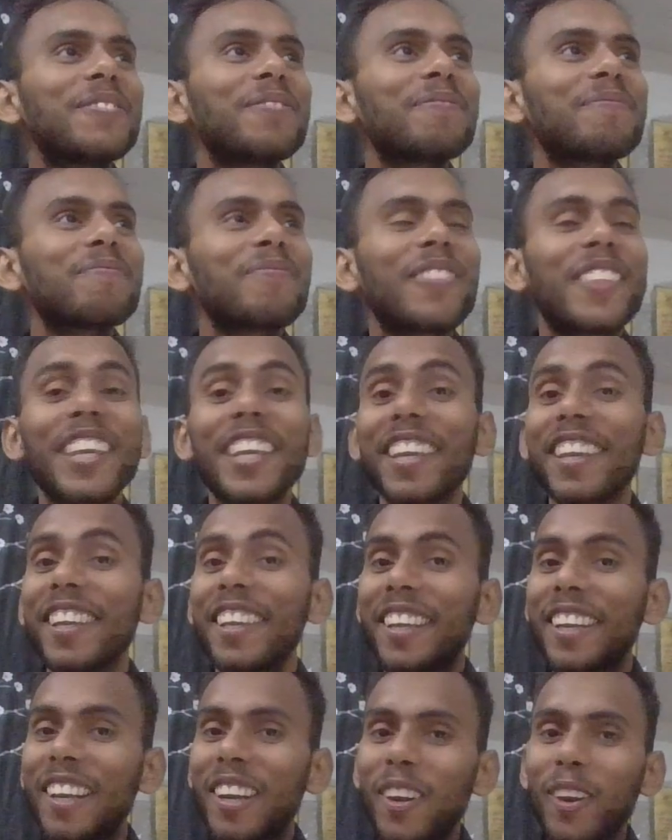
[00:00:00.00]

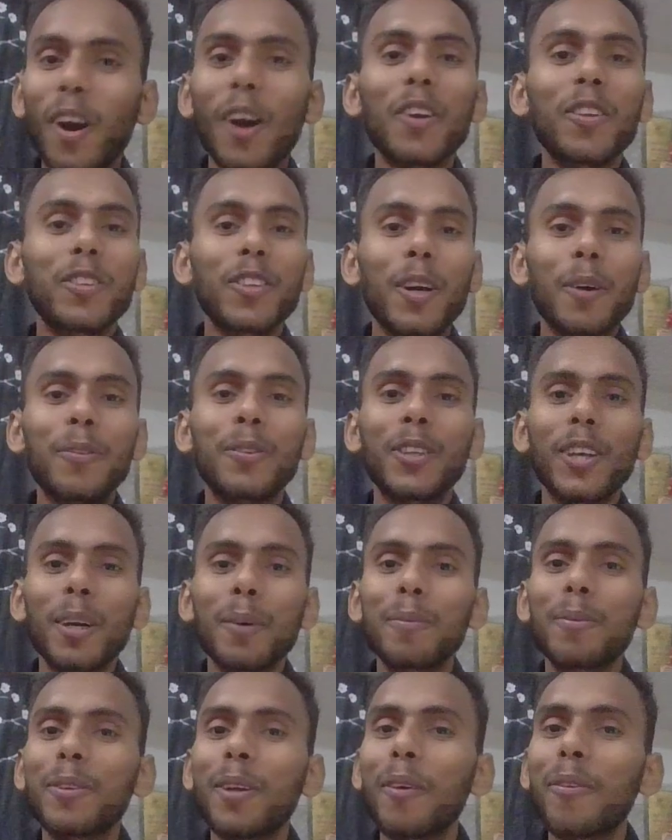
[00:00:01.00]
the lots of
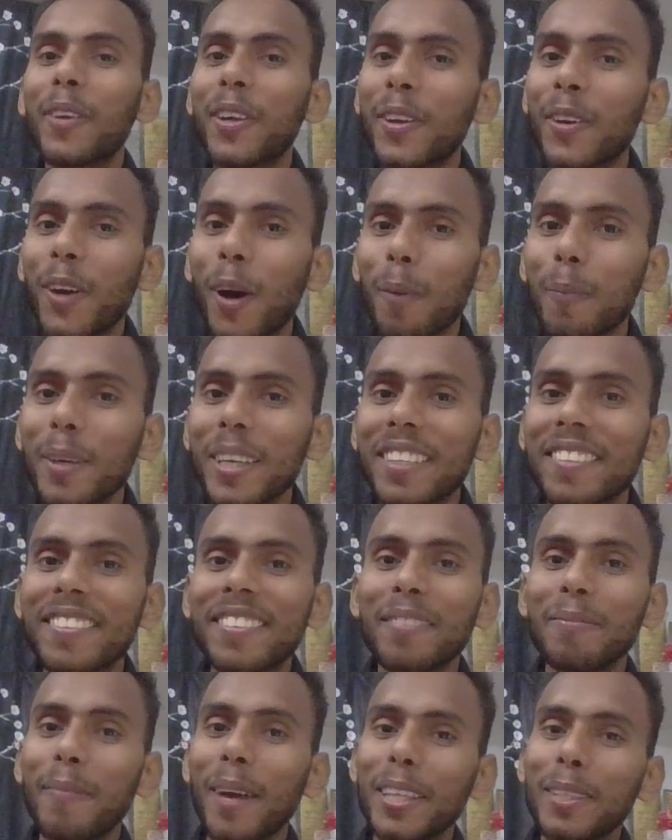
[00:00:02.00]
terms of economics,
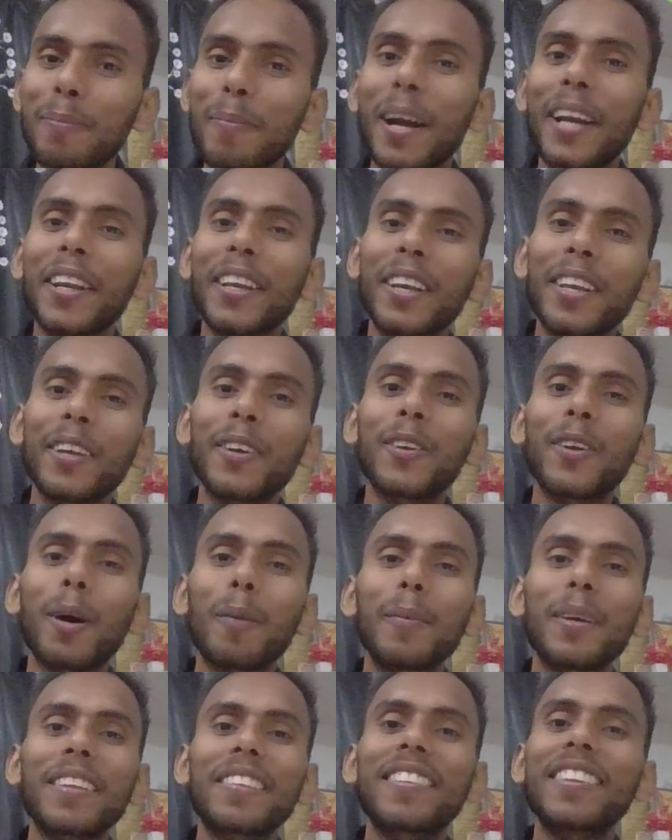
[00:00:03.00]
mathematical
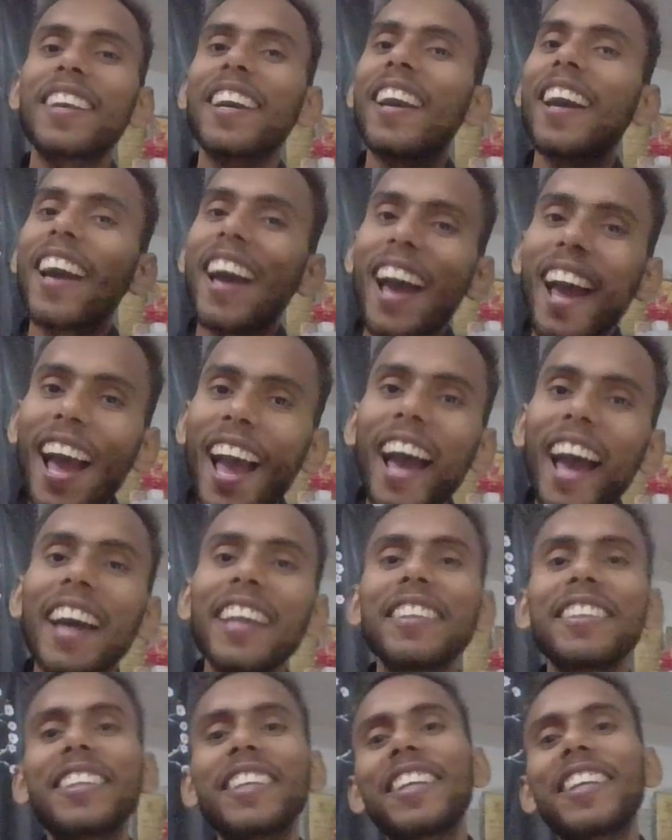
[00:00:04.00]
economics,
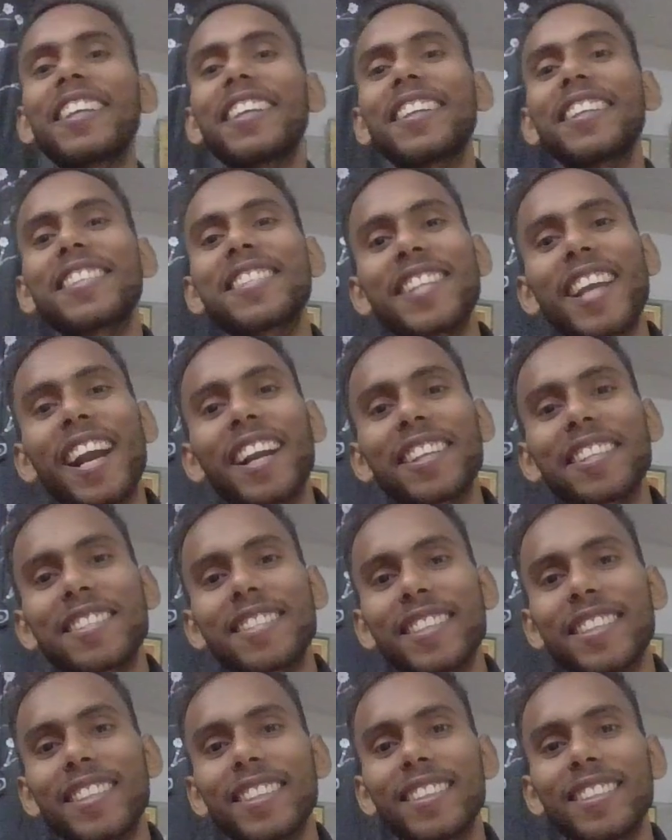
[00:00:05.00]
and the
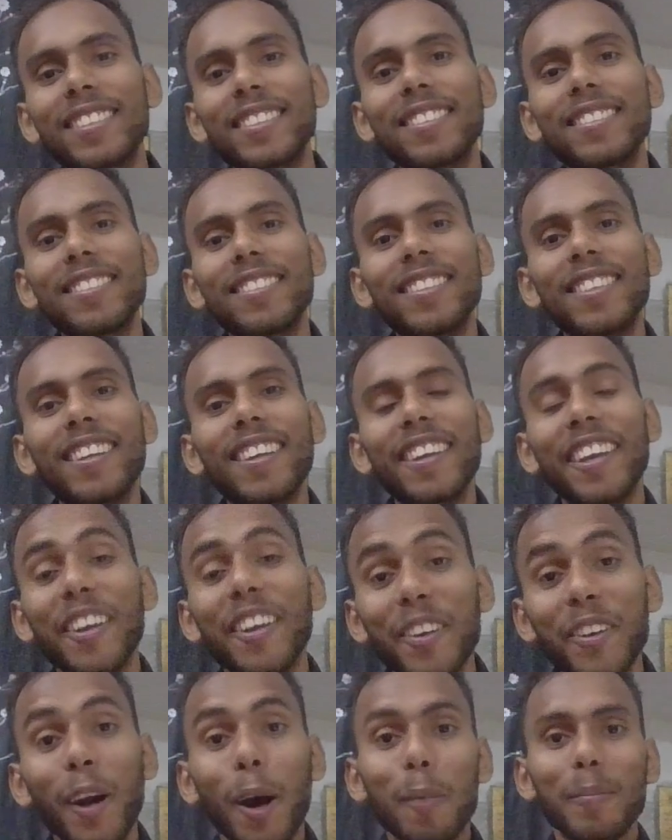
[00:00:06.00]
statistical
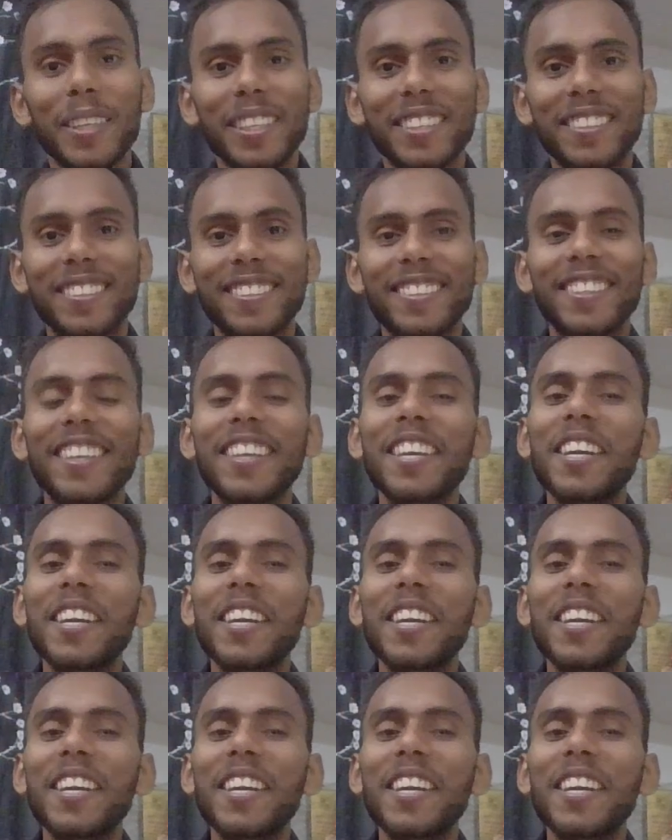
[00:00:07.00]
economics.